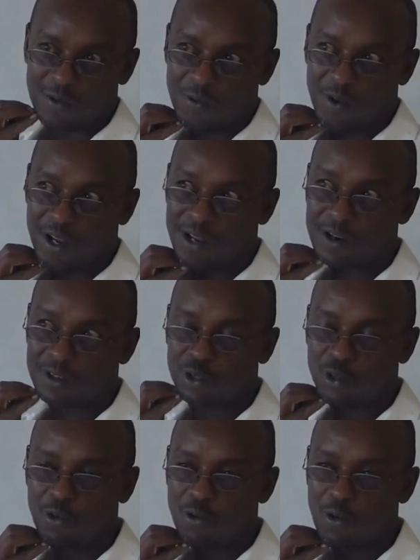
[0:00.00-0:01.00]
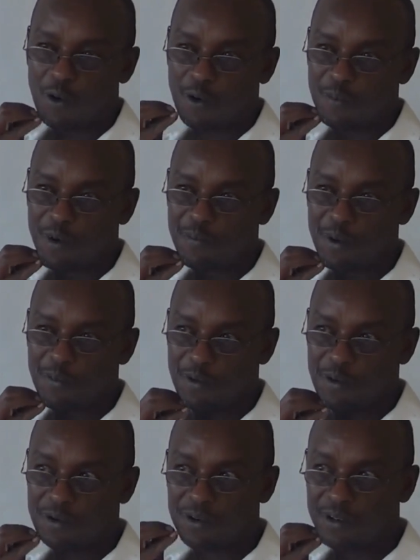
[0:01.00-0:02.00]
where two or more
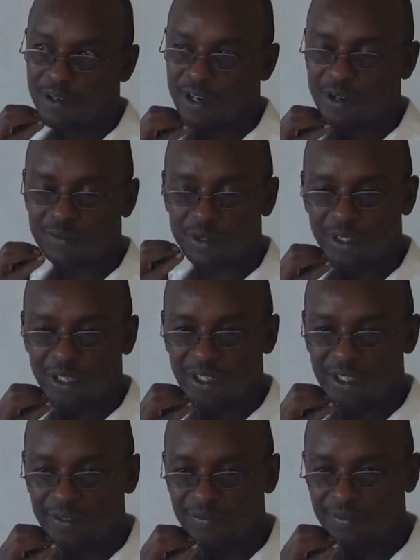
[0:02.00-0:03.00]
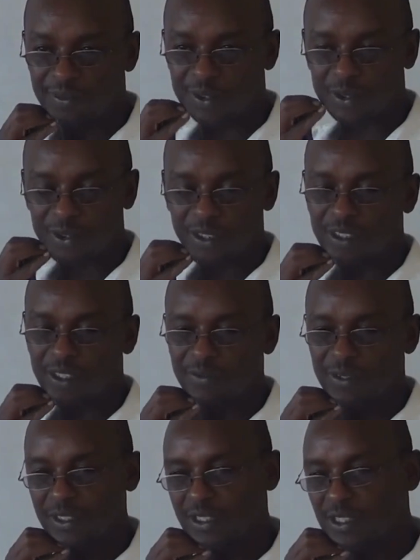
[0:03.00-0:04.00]
people come together to start a
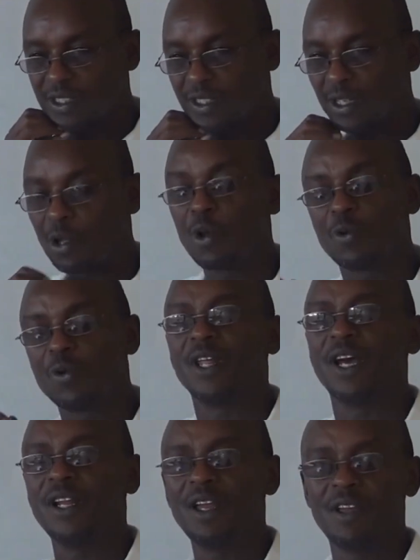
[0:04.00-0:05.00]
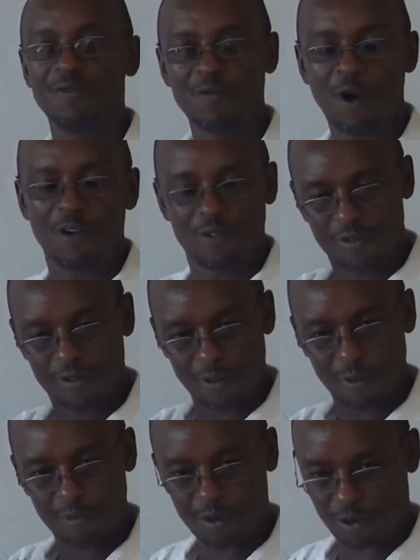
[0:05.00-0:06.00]
business with an aim of
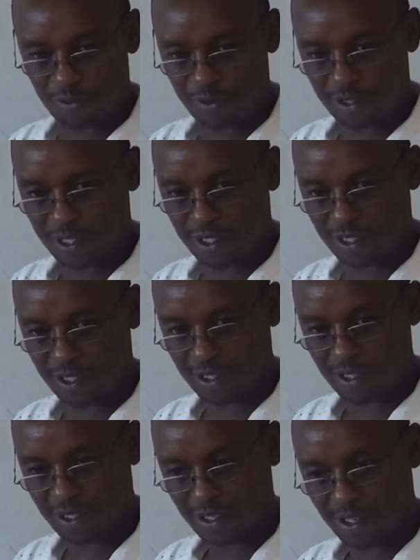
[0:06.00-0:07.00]
profits.